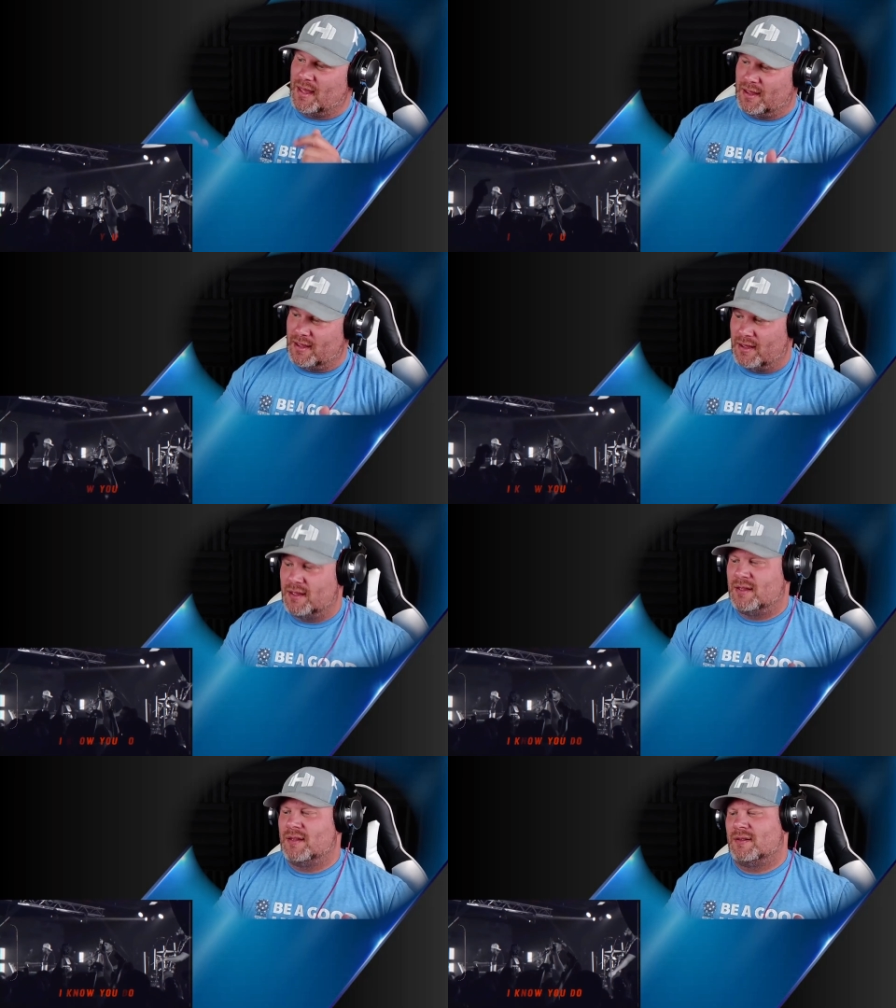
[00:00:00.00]
I
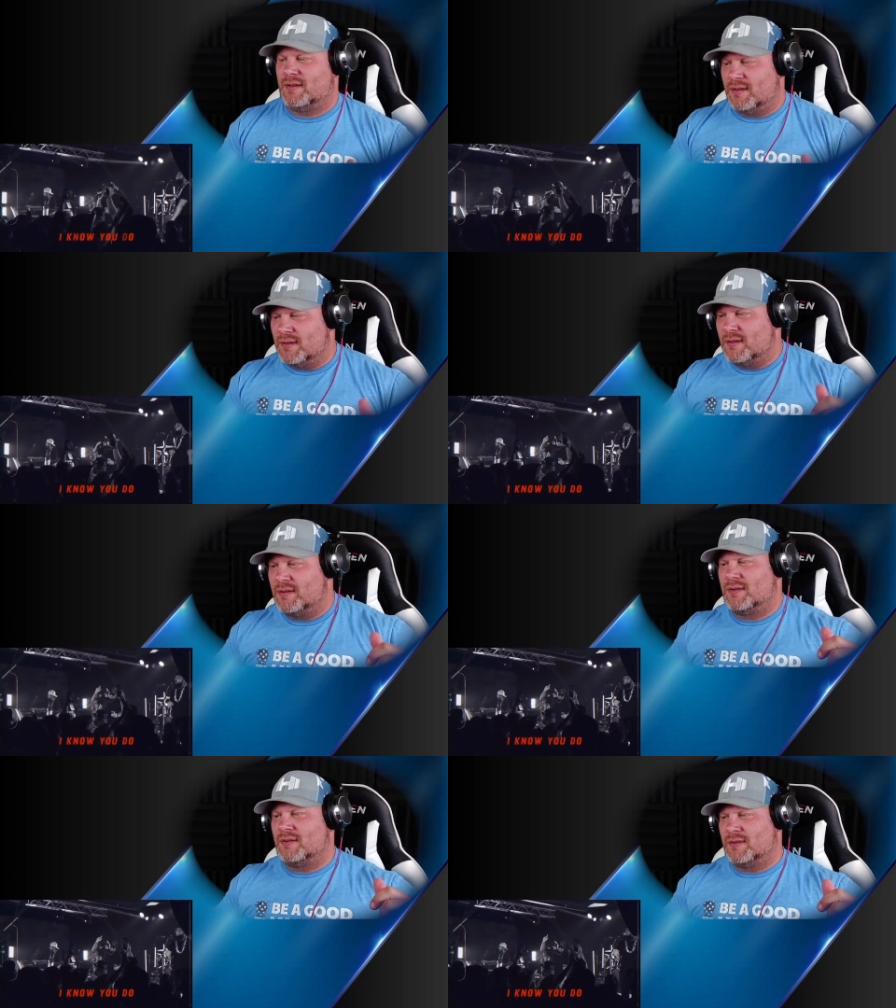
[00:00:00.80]
know you
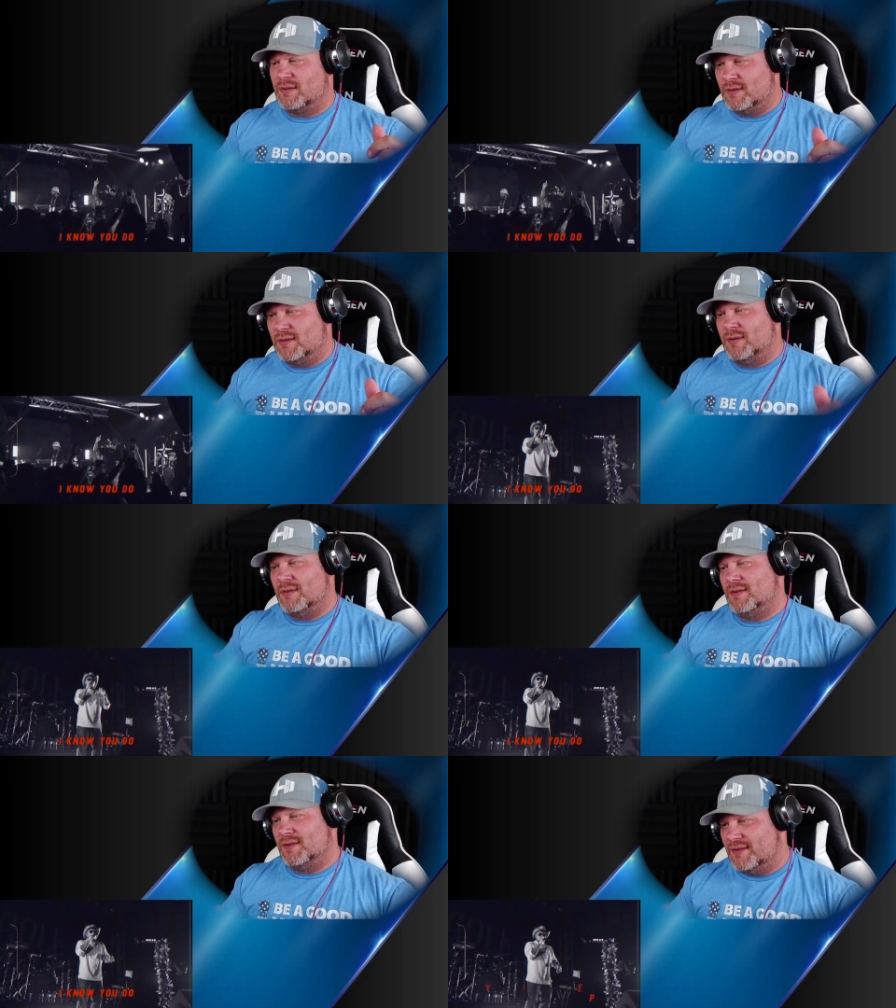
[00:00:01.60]
do.
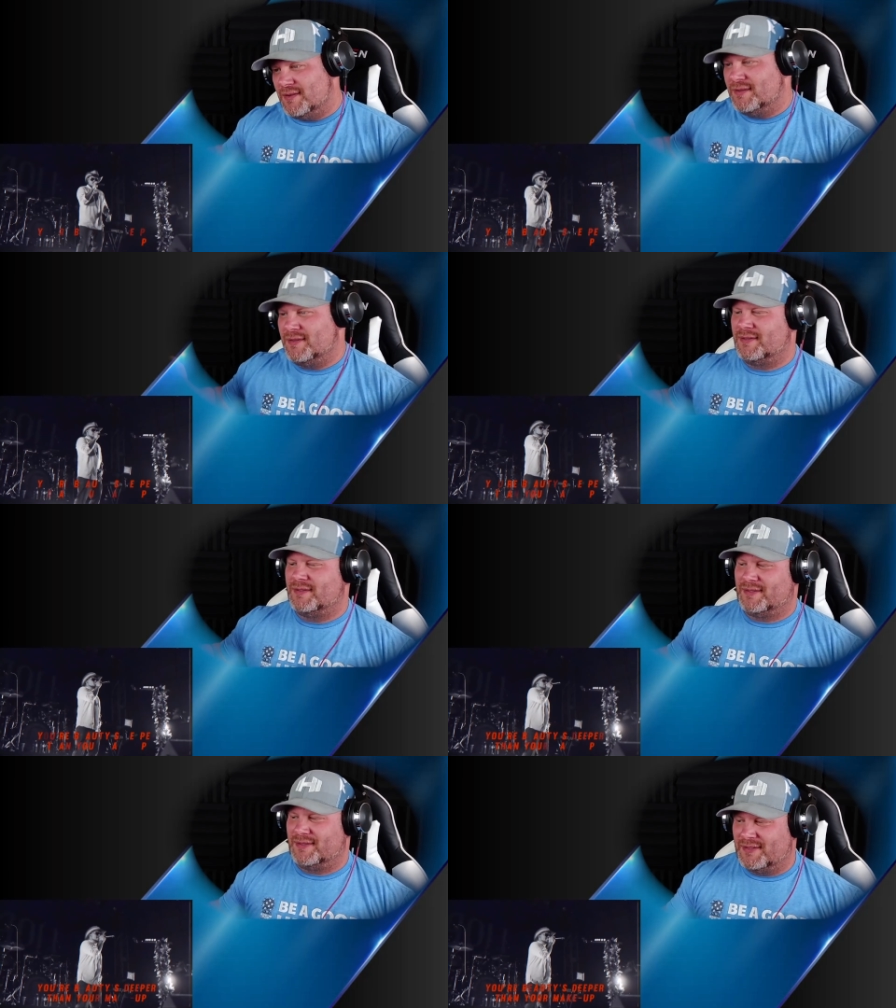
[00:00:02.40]
You're
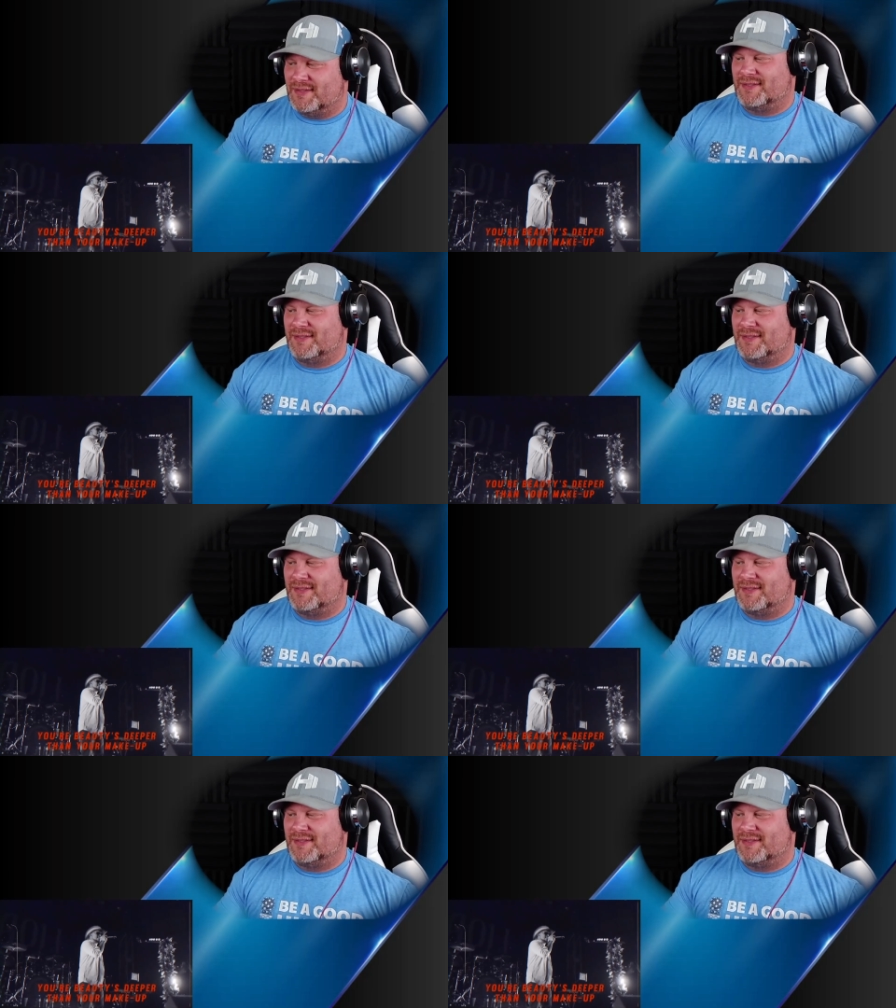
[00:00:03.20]
beautiful.